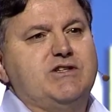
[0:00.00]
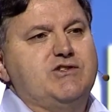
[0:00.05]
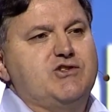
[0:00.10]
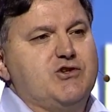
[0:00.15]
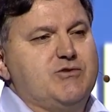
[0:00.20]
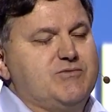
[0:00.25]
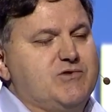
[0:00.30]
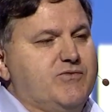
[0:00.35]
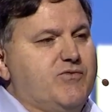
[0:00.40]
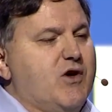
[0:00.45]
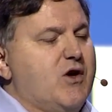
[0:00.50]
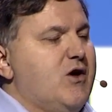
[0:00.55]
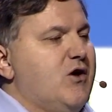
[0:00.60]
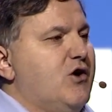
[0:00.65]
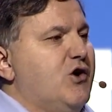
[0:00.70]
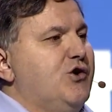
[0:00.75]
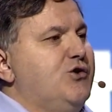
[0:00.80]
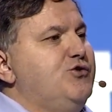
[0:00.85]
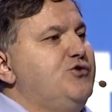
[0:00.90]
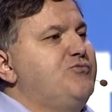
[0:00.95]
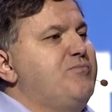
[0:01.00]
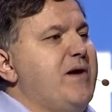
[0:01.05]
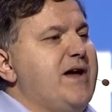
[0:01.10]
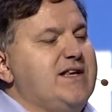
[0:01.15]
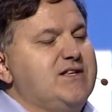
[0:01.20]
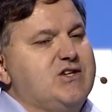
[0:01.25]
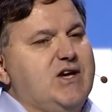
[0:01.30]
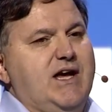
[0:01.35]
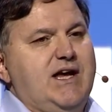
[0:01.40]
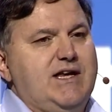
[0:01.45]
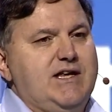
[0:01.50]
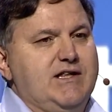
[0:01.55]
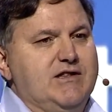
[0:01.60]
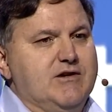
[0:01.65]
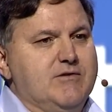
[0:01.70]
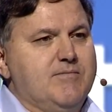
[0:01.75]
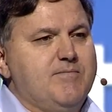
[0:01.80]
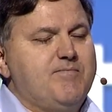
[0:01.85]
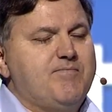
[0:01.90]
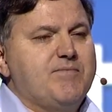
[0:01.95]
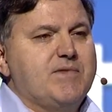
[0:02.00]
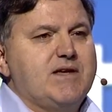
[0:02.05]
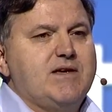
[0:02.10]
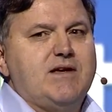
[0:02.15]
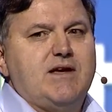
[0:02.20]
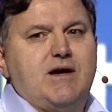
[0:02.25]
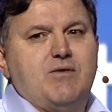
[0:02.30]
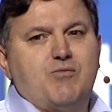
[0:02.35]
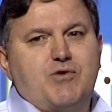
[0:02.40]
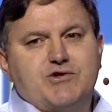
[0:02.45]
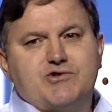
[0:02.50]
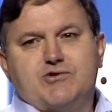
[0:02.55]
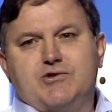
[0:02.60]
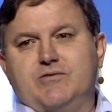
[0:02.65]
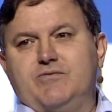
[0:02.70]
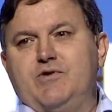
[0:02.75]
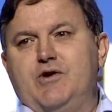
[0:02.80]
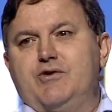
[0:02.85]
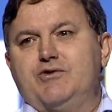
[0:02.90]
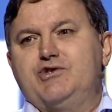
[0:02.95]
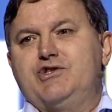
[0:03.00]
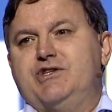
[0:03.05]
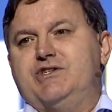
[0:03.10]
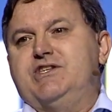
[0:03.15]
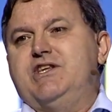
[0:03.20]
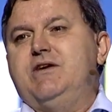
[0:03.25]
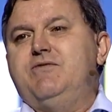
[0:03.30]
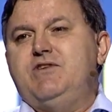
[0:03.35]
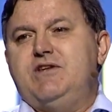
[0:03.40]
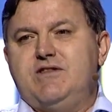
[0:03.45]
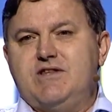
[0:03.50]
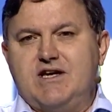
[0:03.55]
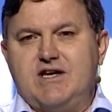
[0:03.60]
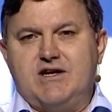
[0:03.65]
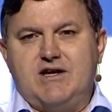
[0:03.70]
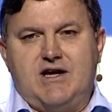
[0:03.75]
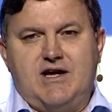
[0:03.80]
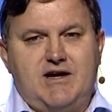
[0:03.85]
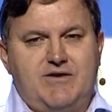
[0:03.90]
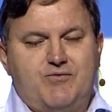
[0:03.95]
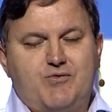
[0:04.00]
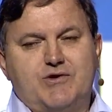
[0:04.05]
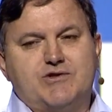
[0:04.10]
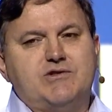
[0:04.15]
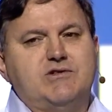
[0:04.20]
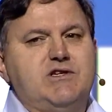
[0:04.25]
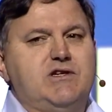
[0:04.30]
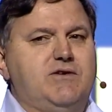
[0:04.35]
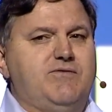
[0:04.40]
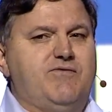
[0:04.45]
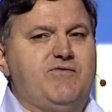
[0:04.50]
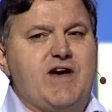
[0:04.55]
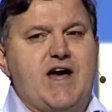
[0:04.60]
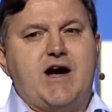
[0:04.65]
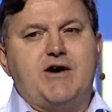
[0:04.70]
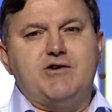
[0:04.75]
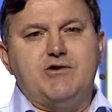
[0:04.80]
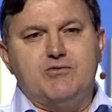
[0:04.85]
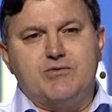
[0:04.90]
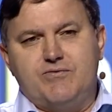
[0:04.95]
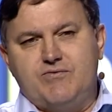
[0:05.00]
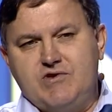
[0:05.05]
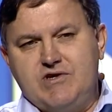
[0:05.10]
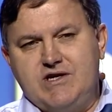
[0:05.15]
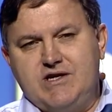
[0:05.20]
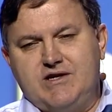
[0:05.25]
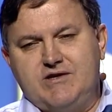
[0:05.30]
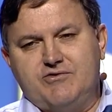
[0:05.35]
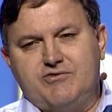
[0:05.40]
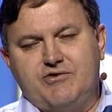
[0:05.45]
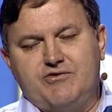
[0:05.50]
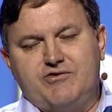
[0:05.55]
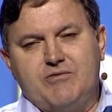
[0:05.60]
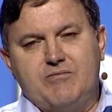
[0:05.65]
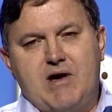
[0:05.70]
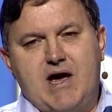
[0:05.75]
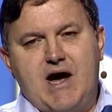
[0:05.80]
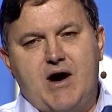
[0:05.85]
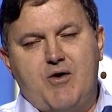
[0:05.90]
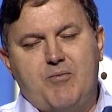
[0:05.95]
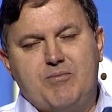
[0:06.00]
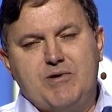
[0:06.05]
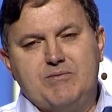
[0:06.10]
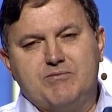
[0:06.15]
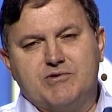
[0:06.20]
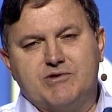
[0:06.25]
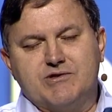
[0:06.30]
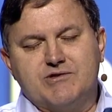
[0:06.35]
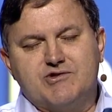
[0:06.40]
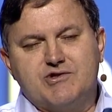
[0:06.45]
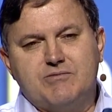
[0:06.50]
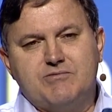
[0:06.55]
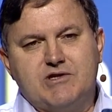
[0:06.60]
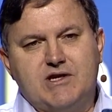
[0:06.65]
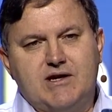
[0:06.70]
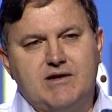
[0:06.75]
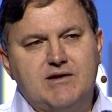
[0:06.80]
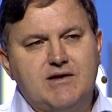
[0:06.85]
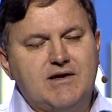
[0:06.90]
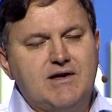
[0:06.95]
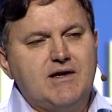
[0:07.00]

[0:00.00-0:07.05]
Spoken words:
in terms of who's maintaining them and what sort of longevity they're going to have, what's the value of the ecosystem, how are people contributing.